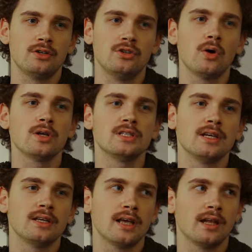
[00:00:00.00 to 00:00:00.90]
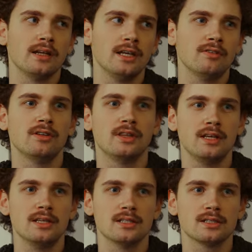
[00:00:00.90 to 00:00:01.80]
Noticing that even
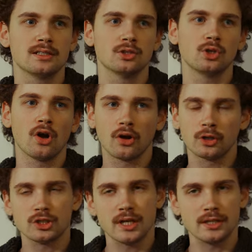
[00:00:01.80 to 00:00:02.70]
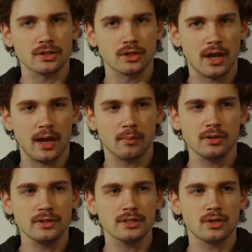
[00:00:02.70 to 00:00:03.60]
these large sensor
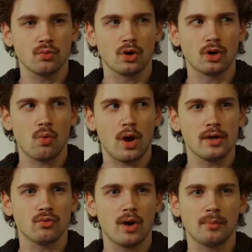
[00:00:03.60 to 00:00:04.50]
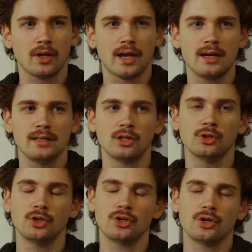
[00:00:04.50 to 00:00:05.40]
cameras weren't quite replicating the
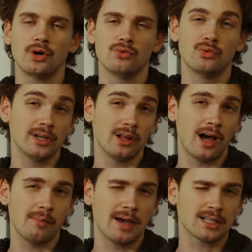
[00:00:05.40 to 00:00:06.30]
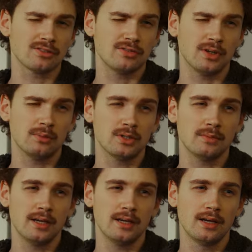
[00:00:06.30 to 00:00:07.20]
look of real IMAX film to
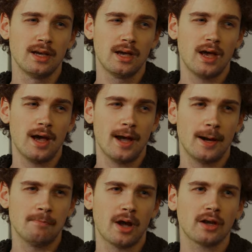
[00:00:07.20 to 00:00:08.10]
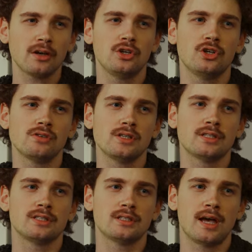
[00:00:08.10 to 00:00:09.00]
me, I got
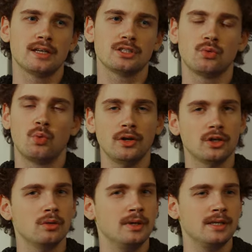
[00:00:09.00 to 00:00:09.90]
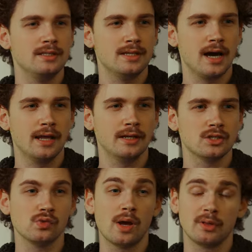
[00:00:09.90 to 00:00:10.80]
curious as to what could be done
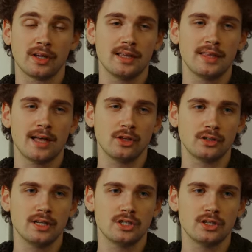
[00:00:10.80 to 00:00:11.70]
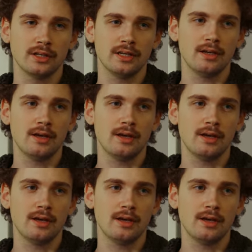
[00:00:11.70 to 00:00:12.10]
to replicate that look digitally,